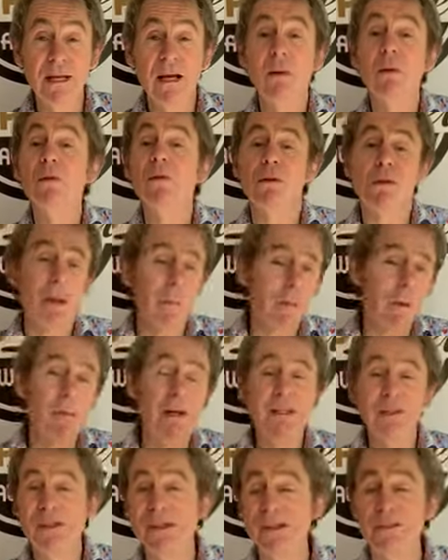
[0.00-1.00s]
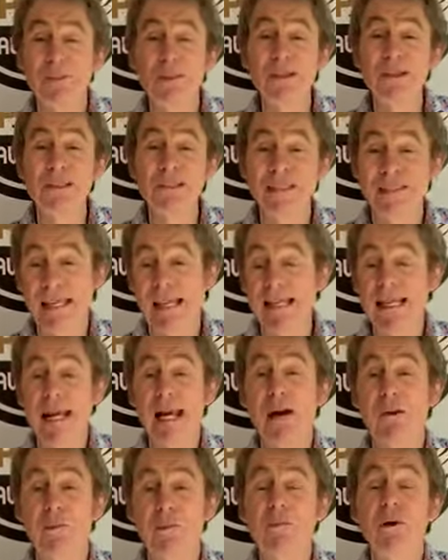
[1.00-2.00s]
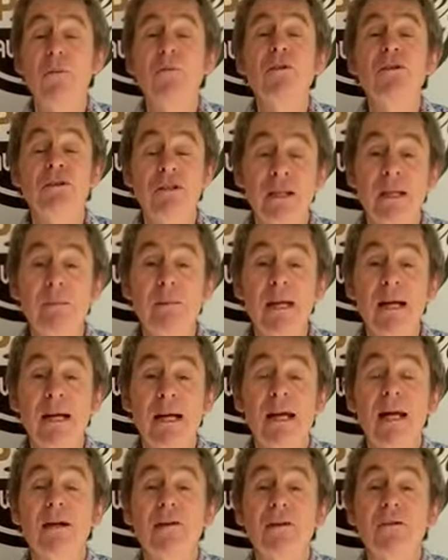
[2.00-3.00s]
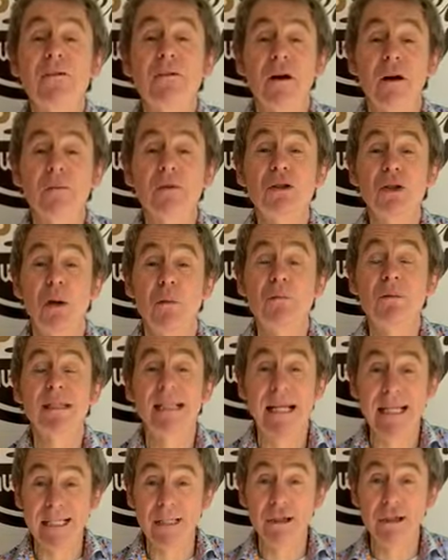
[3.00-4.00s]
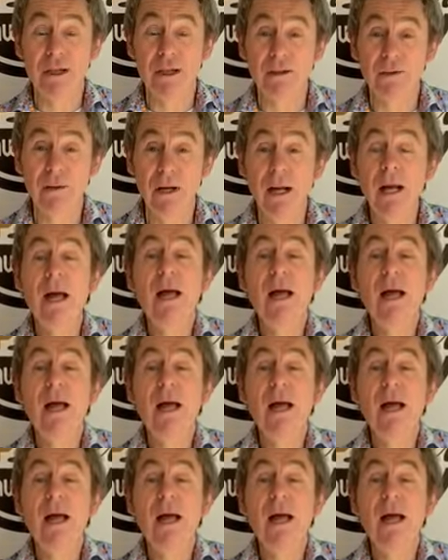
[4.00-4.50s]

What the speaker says: A couple of messages wanted to send out from the team here at the Farm Shop and Deli Show.